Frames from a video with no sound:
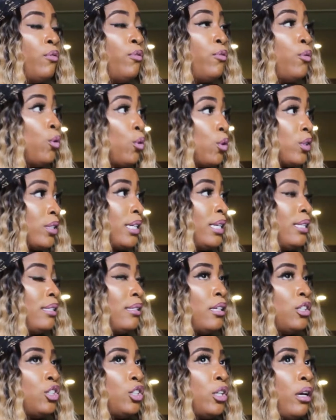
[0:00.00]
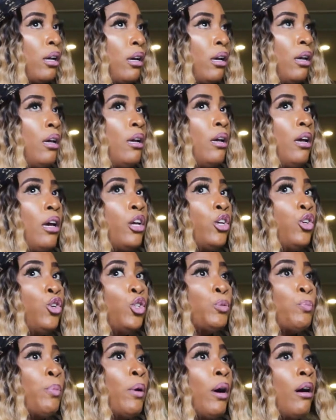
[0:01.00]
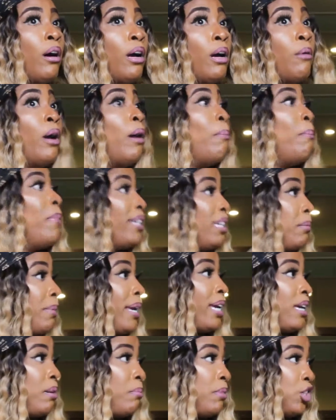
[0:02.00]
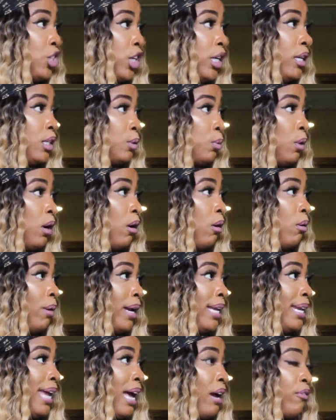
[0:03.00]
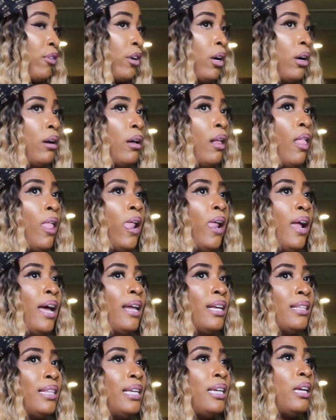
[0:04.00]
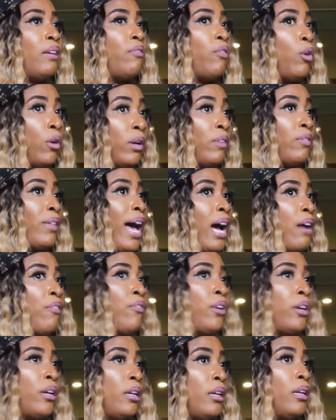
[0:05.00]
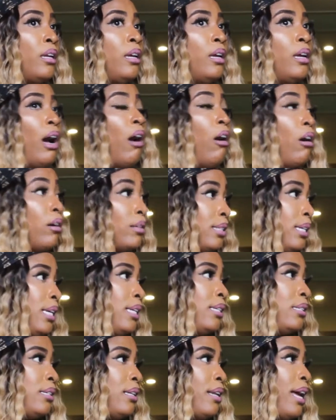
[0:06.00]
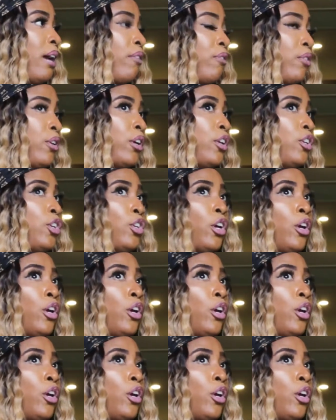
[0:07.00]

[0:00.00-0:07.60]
force and such a huge part, a money-making machine as well in Africa. And I think if the African artists and African, you